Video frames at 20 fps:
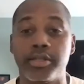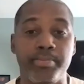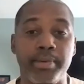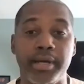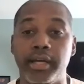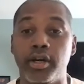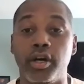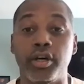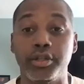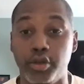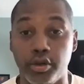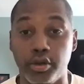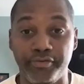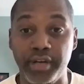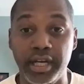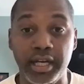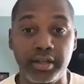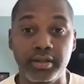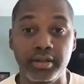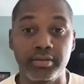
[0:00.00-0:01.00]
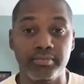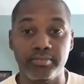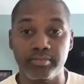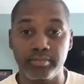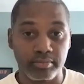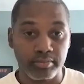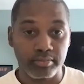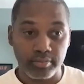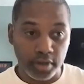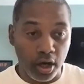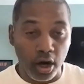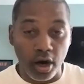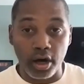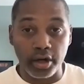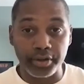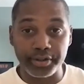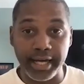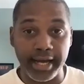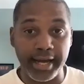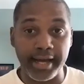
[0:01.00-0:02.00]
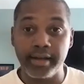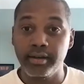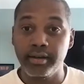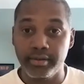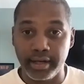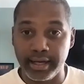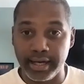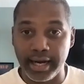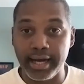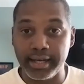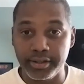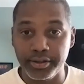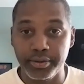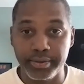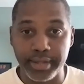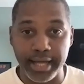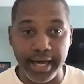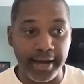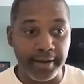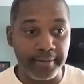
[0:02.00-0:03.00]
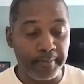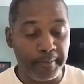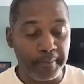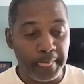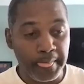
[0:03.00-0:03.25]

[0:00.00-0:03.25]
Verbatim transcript: being on your feet all day, and I do that.